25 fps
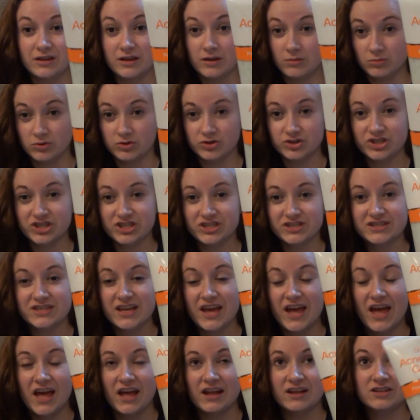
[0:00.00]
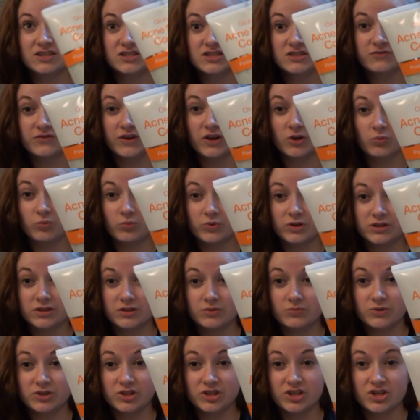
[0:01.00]
emerges and it just felt
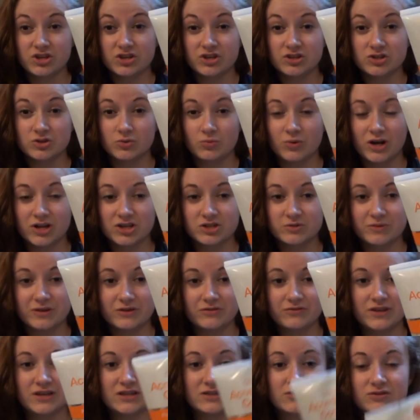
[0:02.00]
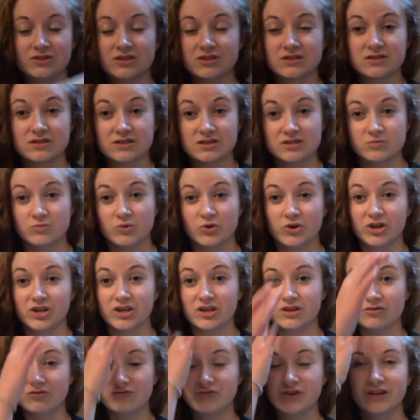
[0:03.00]
really really good to wash my face with this this
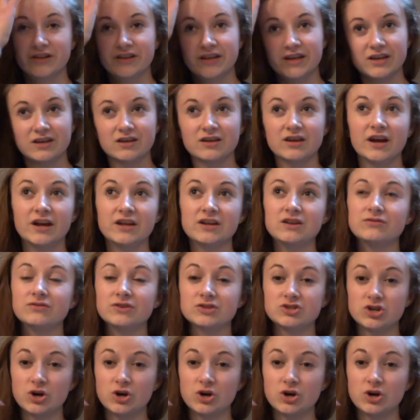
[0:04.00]
morning it felt like kind of a